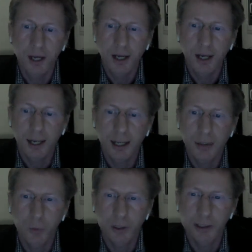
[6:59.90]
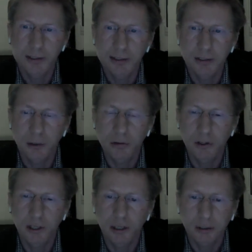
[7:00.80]
And we see also
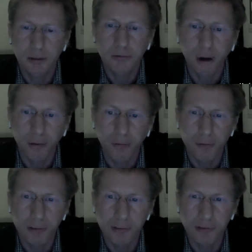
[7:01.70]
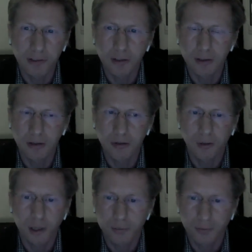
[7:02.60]
a lot of offers. I think
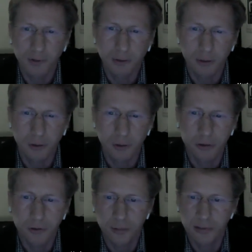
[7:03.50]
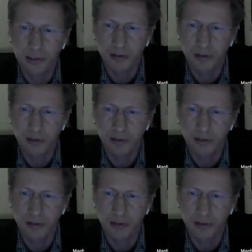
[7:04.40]
today I saw something like